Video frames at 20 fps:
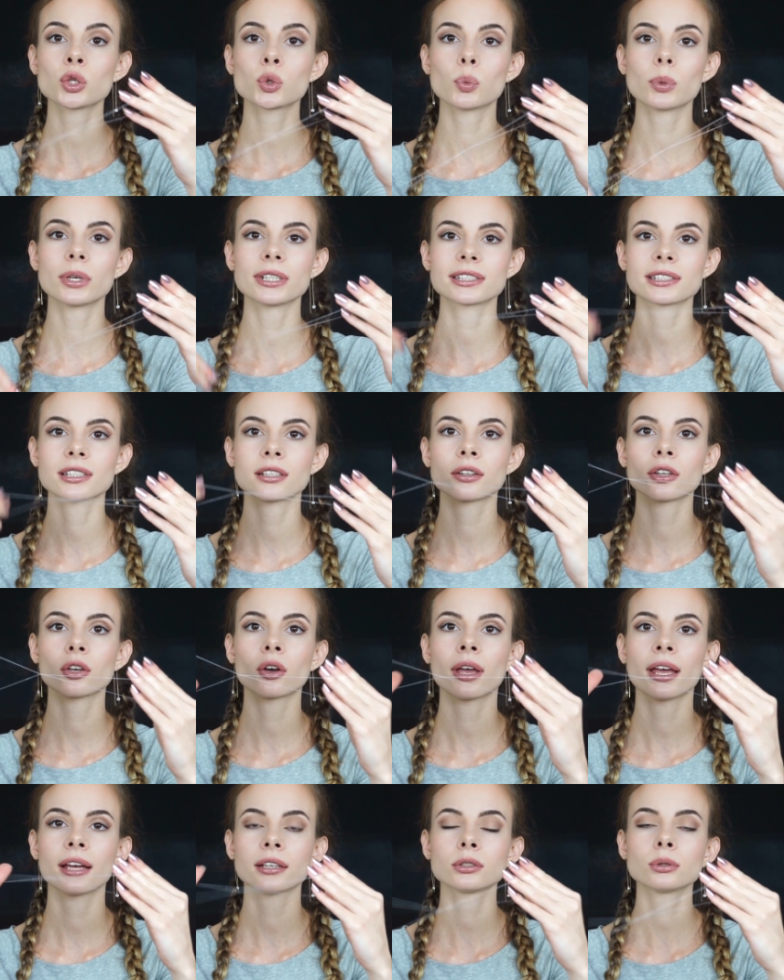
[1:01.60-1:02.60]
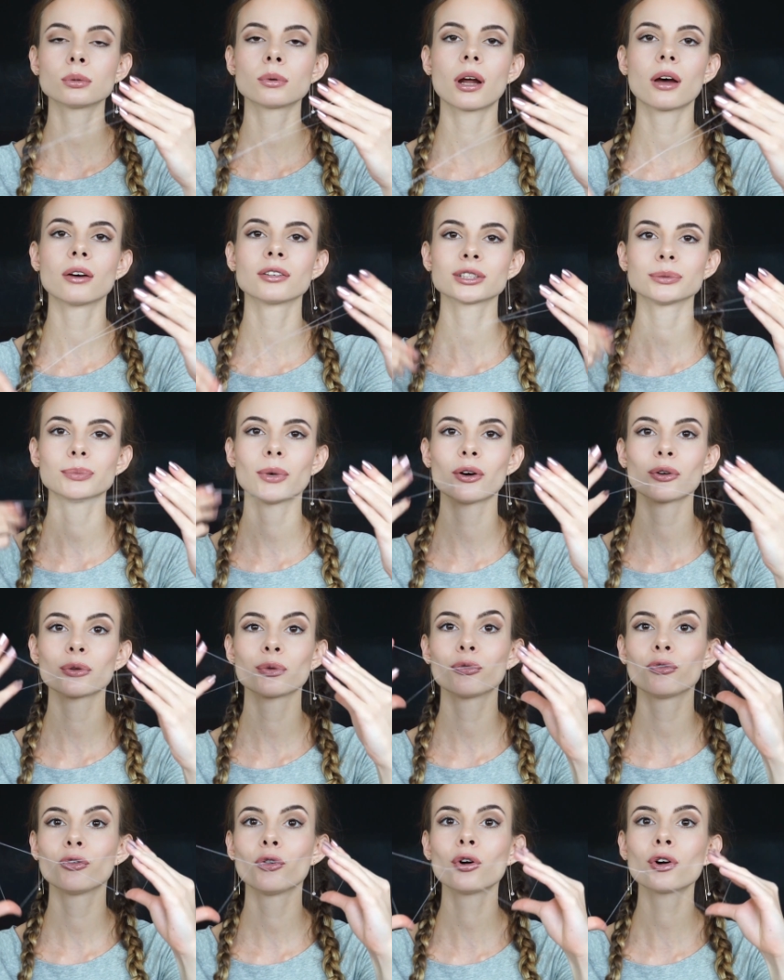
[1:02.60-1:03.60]
twisting your hand around
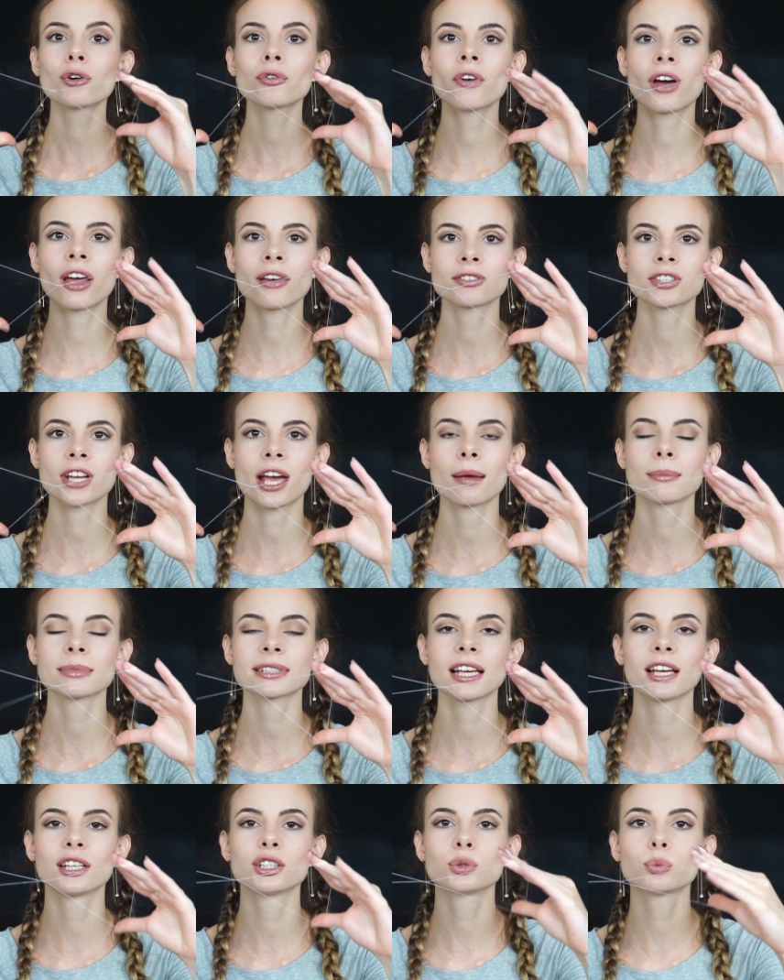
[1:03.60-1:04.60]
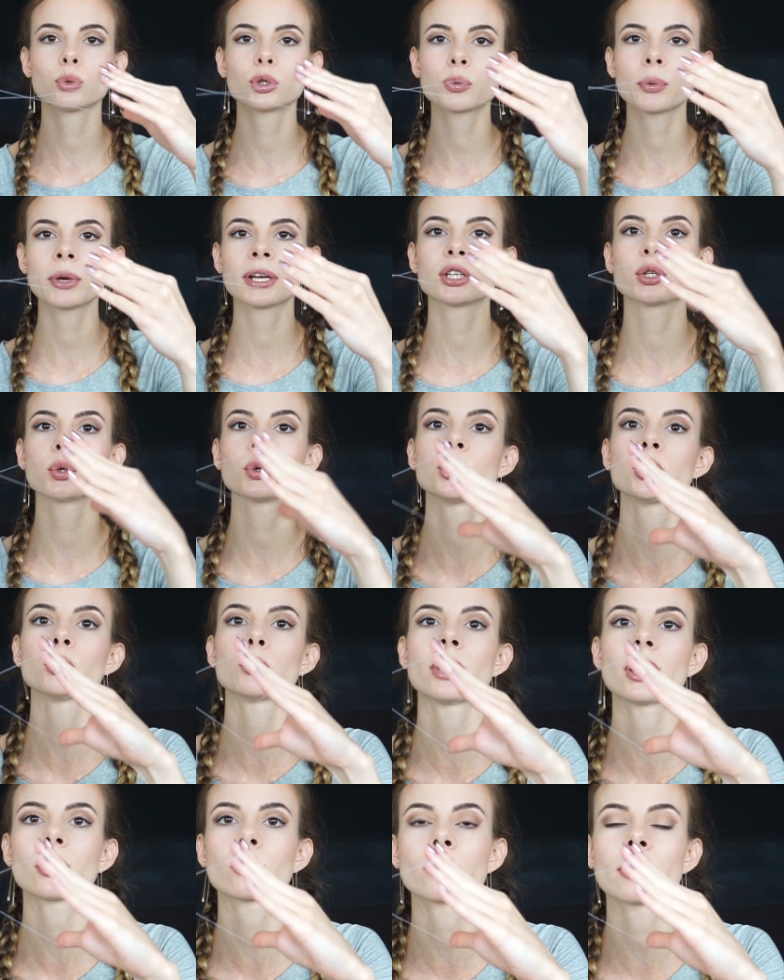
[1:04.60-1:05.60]
about 4 or 5 times, and what we are doing,
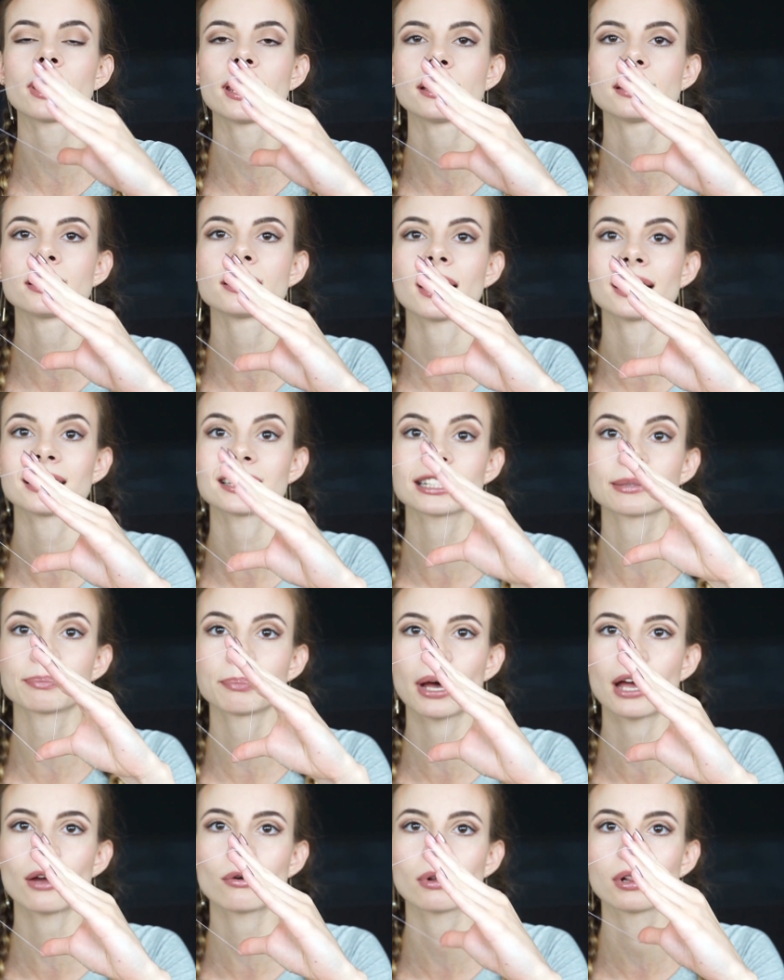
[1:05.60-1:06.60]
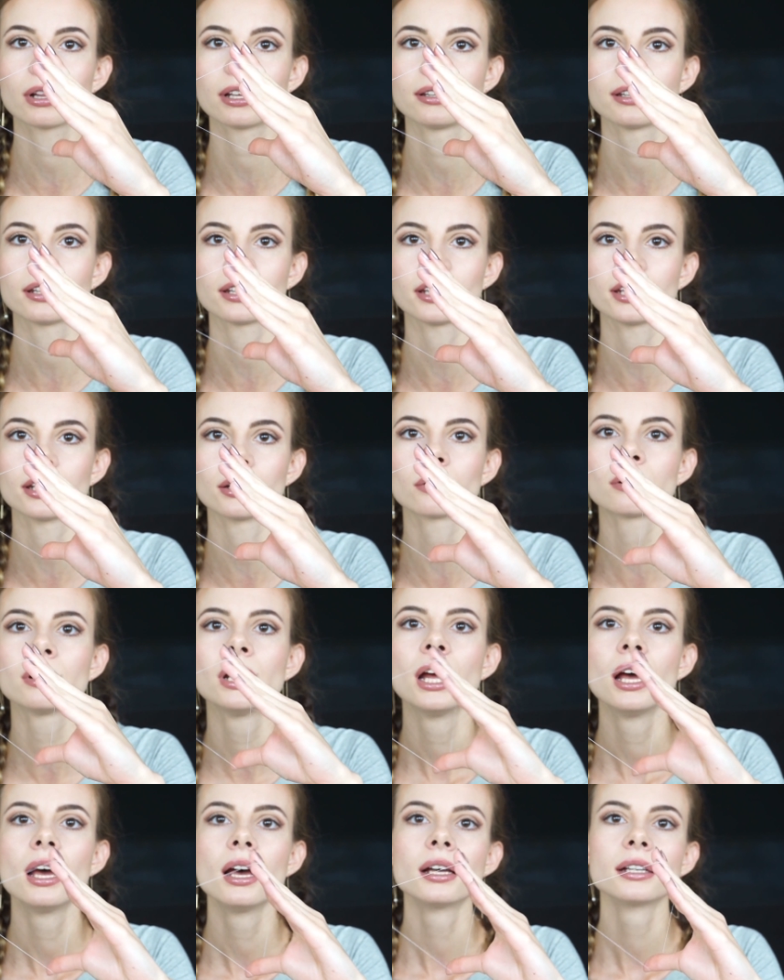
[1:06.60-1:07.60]
we are created a spiral in here.
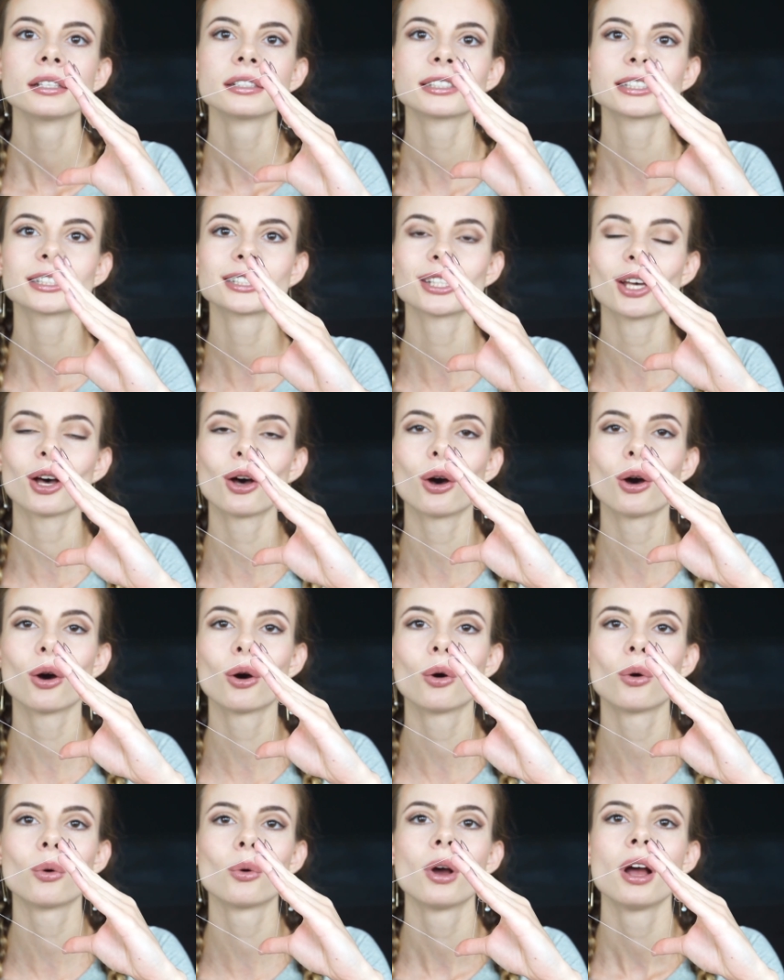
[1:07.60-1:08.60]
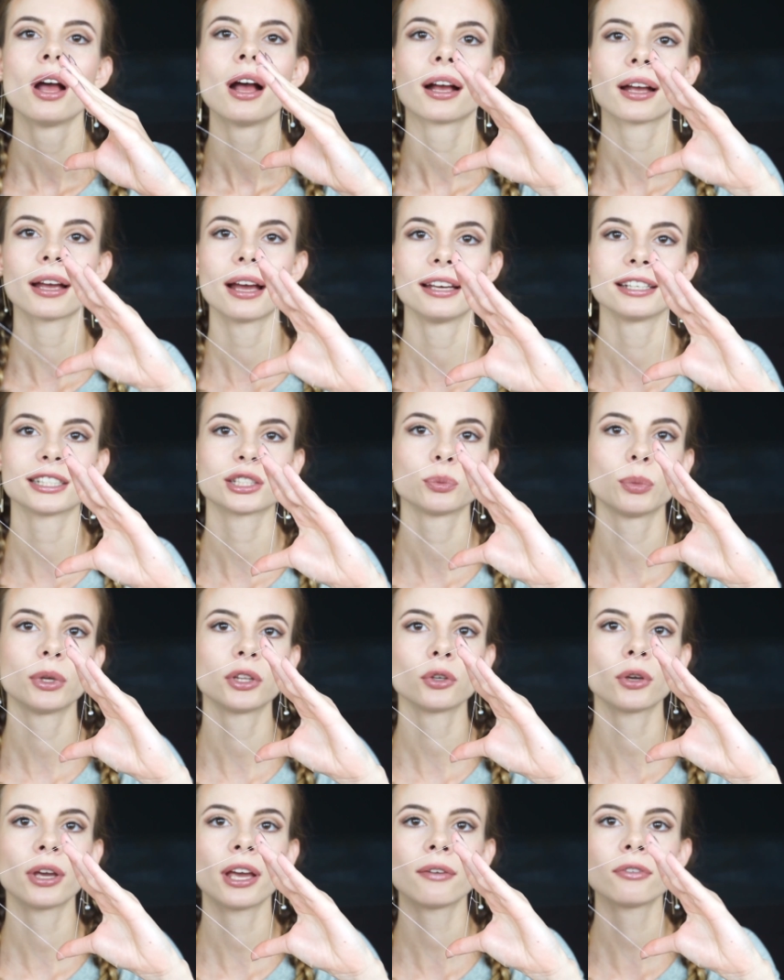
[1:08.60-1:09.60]
So guys,
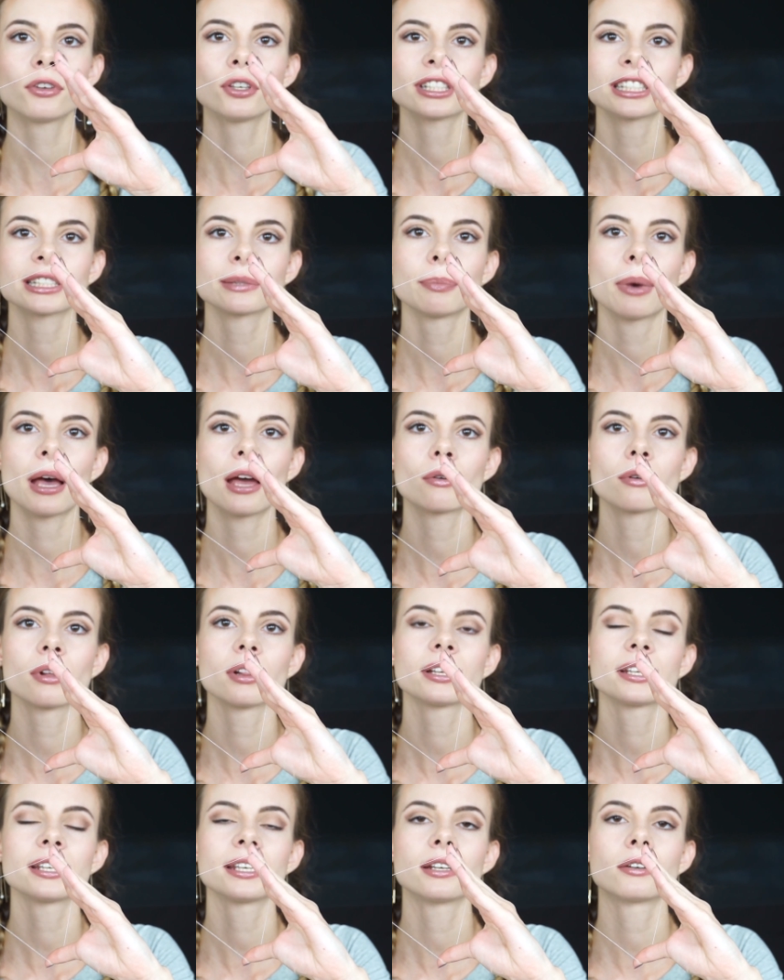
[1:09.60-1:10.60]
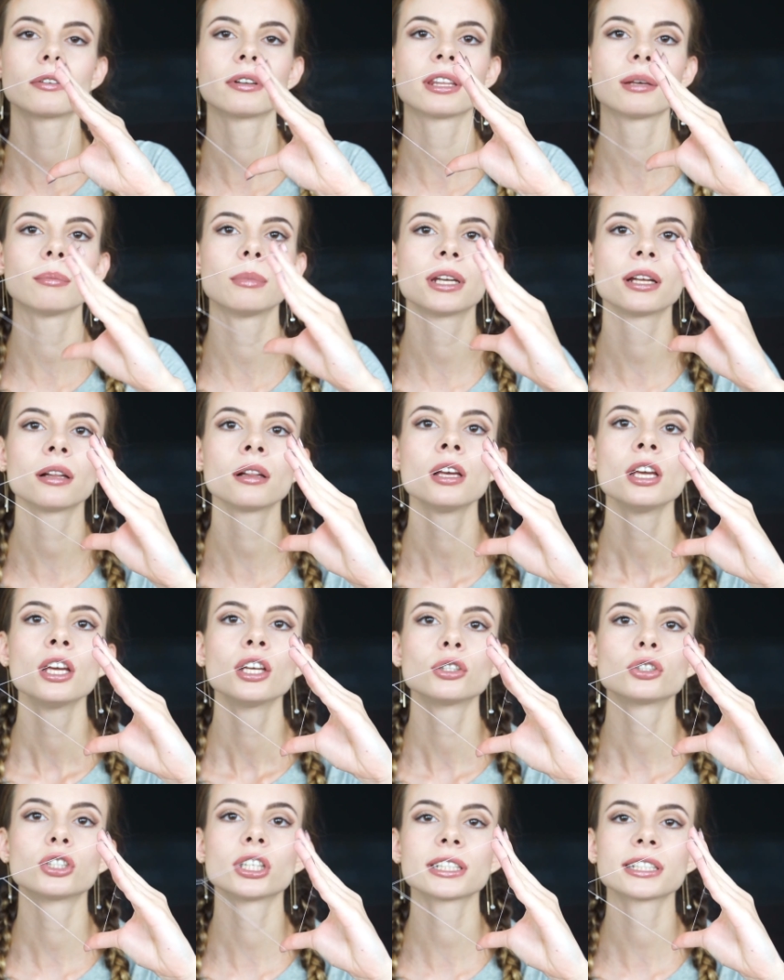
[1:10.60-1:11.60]
when you have your spiral here in the middle,
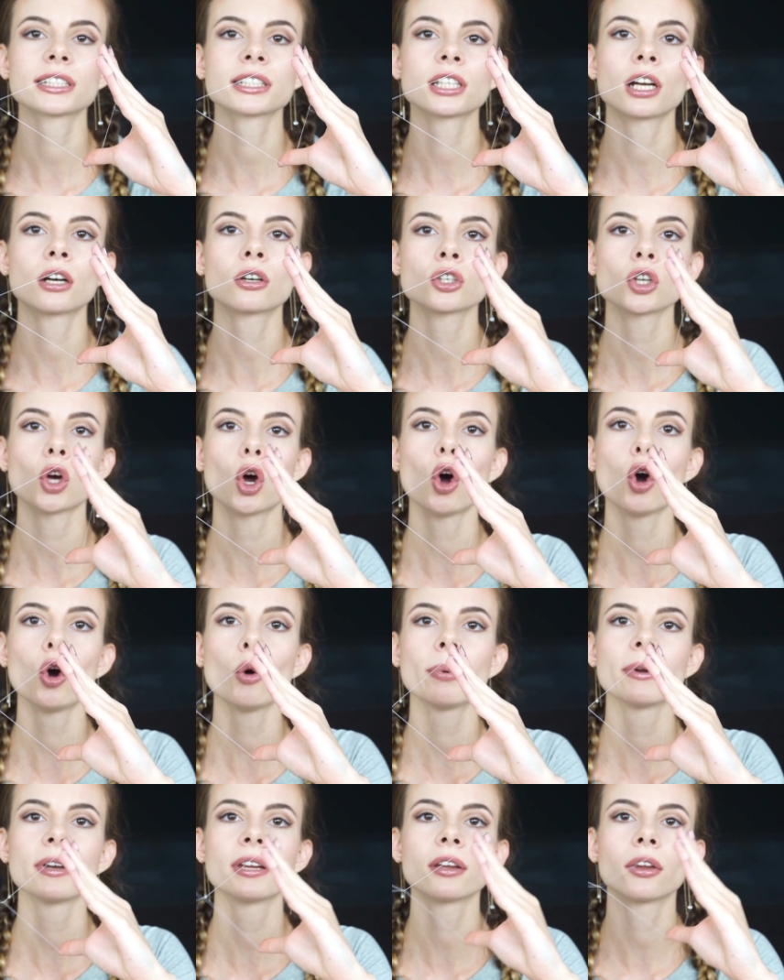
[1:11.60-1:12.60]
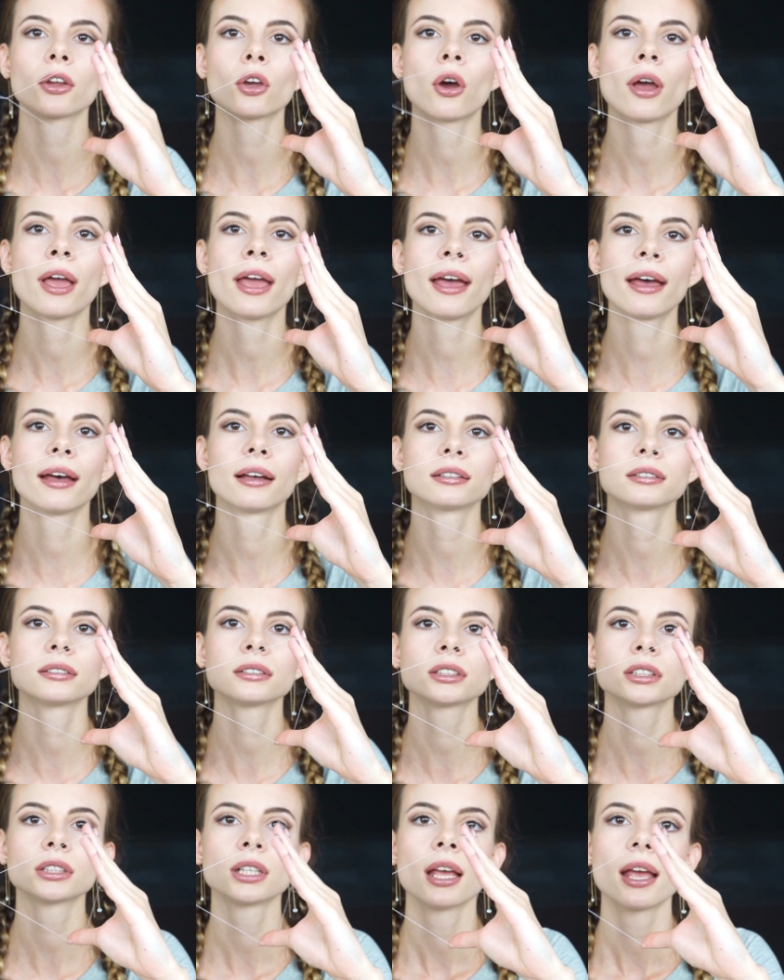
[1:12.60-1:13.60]
you just start opening your
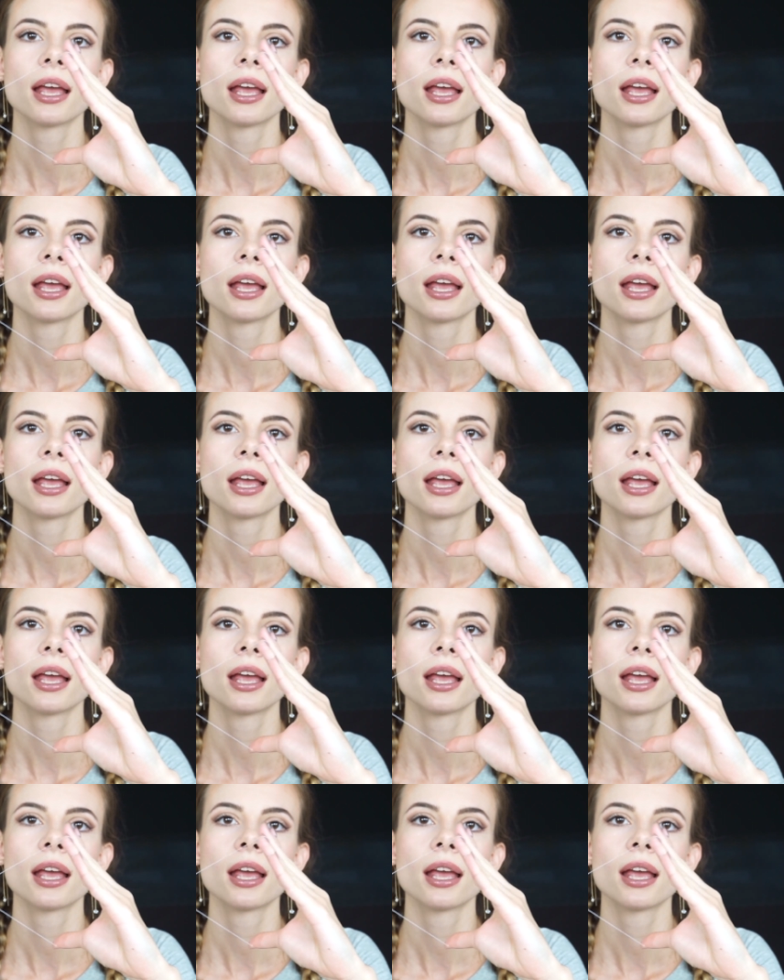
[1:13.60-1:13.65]
hand